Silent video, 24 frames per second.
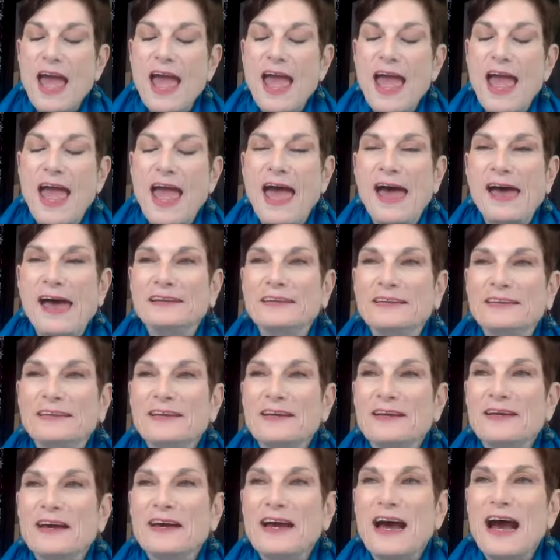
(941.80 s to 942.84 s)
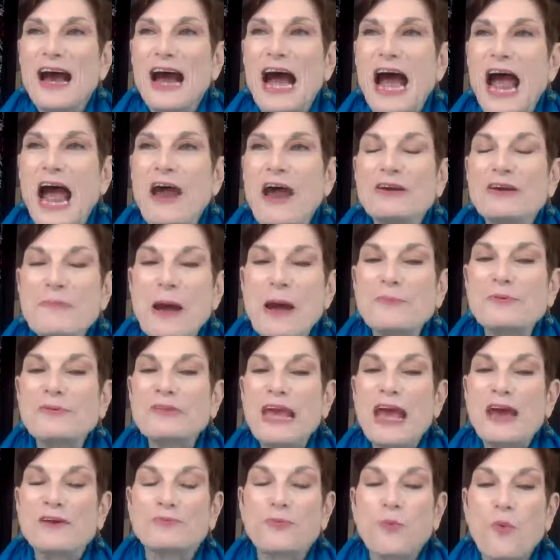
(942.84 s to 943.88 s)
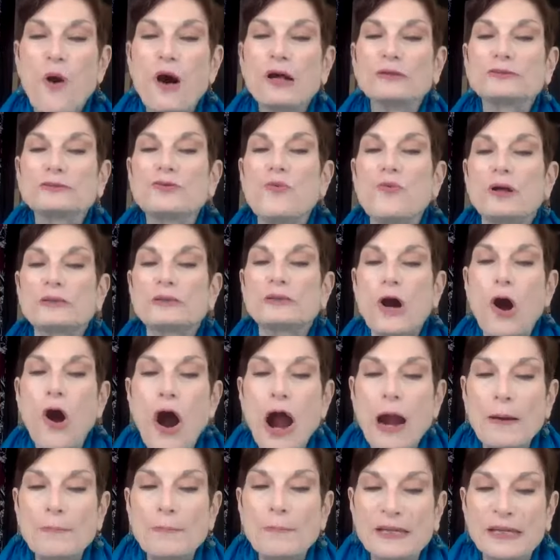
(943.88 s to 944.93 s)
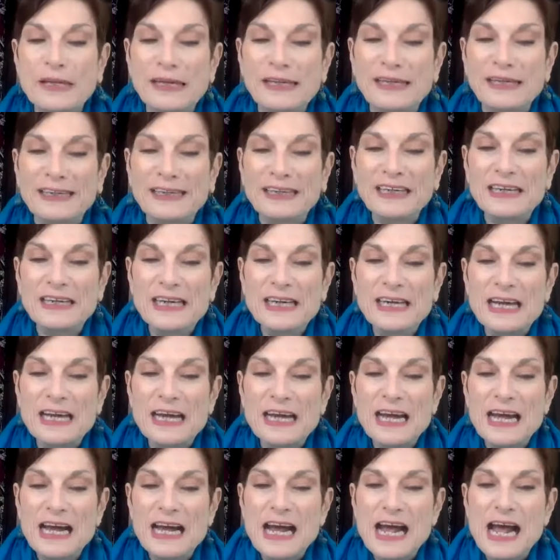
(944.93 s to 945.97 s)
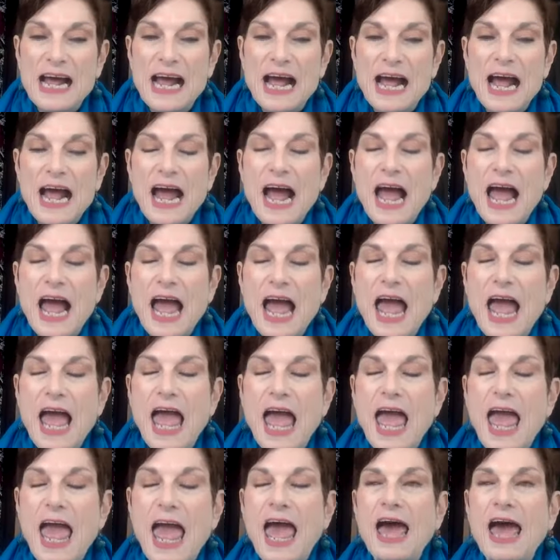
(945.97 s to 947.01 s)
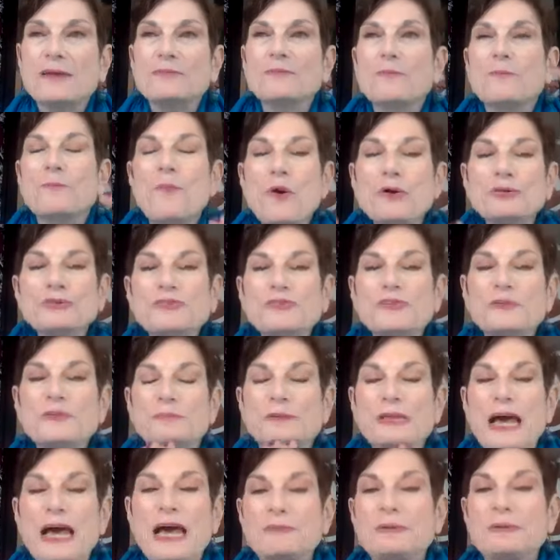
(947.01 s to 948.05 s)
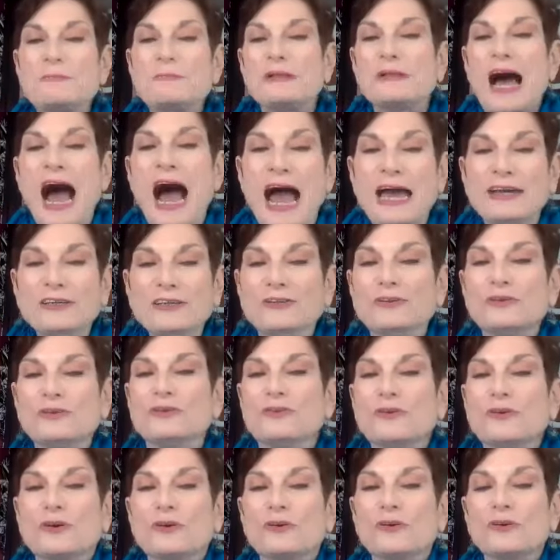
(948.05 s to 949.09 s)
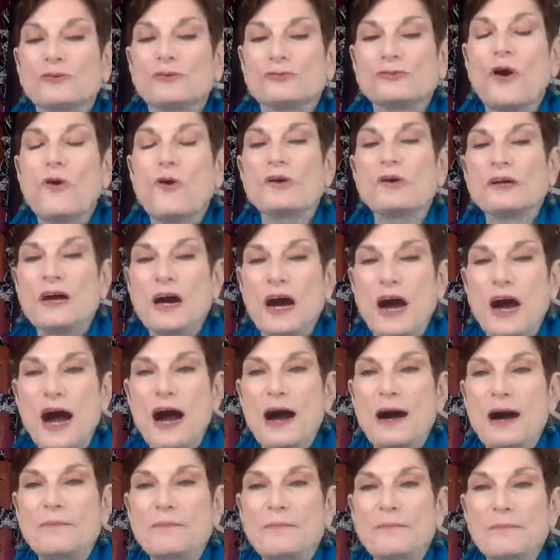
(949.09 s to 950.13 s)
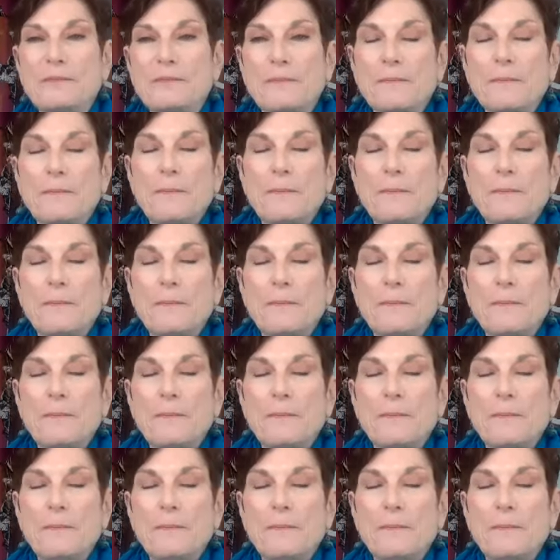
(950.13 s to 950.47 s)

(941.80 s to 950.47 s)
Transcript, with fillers: And I remember they had wall to wall carpeting. Mm-hmm. And most of the black people I knew growing up